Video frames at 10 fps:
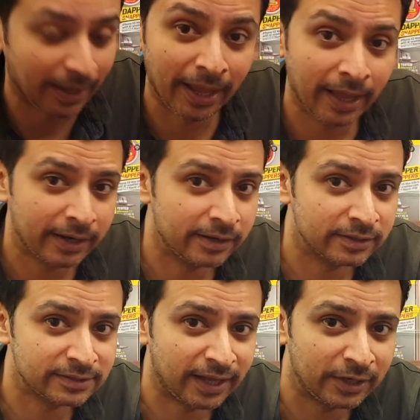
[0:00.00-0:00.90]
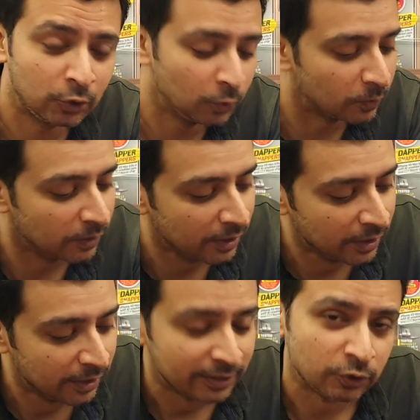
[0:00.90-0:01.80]
And it does that too.
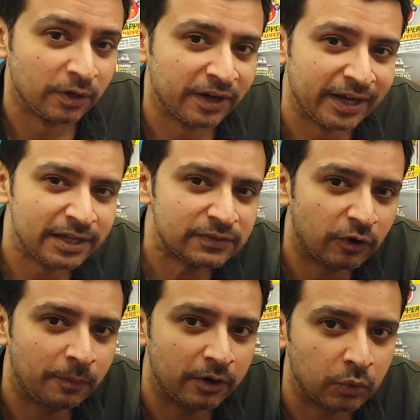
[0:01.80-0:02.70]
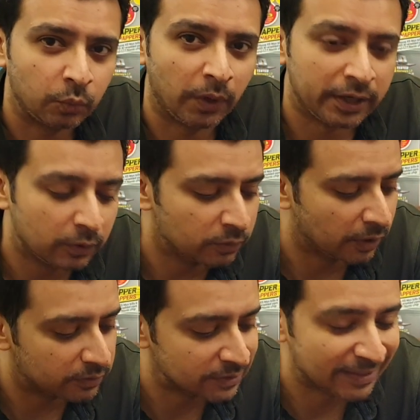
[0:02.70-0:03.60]
So it retails for about
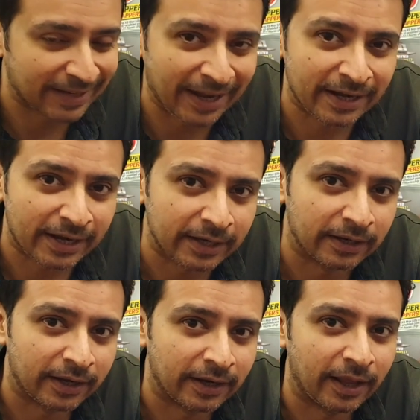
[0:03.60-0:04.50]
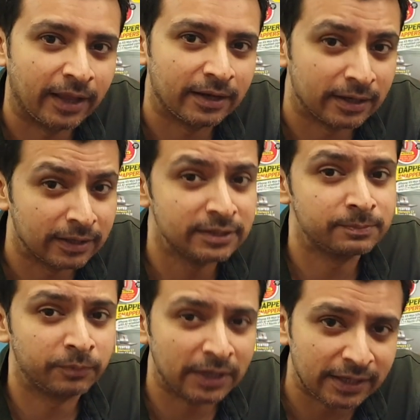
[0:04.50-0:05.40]
$22,999, and it is
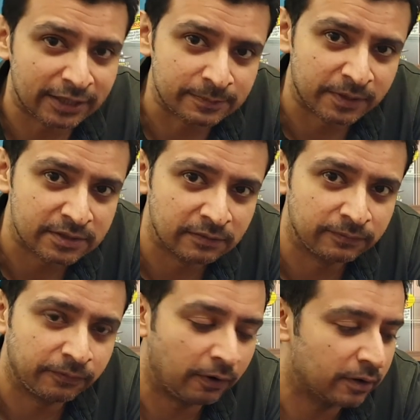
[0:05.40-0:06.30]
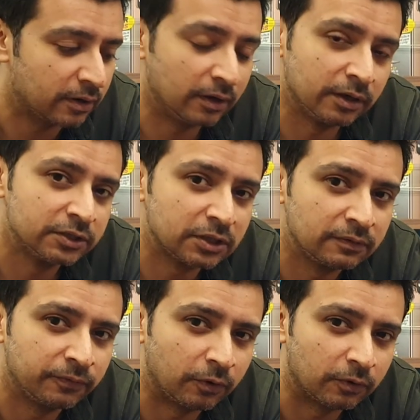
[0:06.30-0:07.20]
pretty expensive for a digital
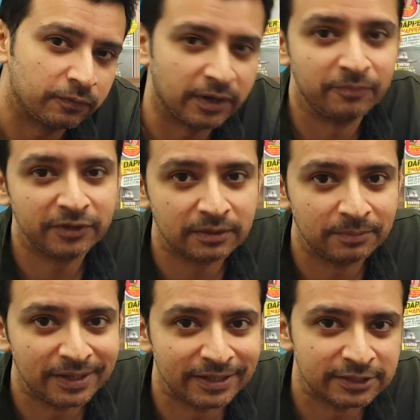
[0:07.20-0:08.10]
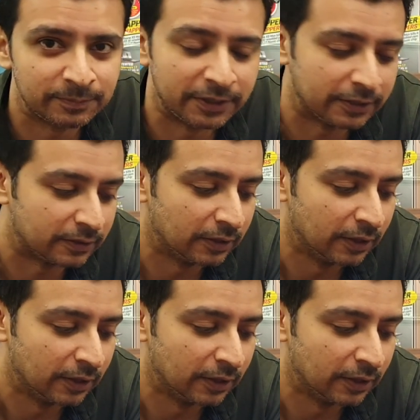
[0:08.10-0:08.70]
photo frame with a built-in speaker.